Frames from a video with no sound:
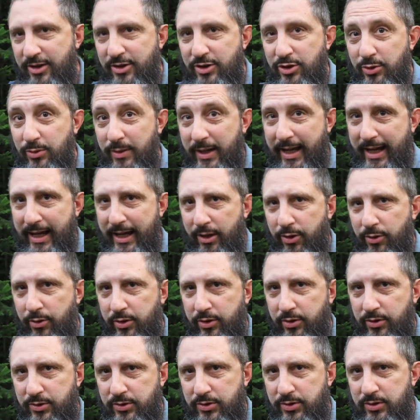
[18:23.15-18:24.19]
to
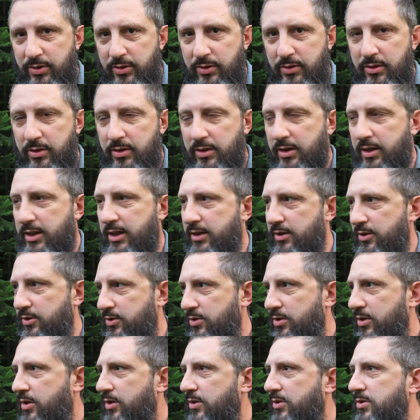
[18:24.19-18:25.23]
elders in the
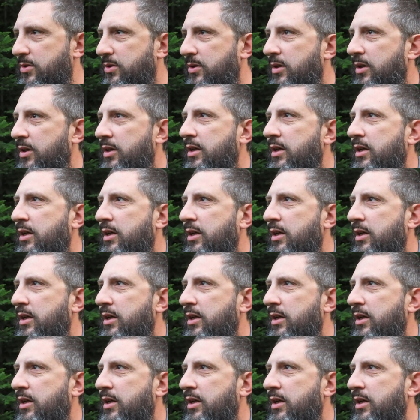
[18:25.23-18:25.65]
church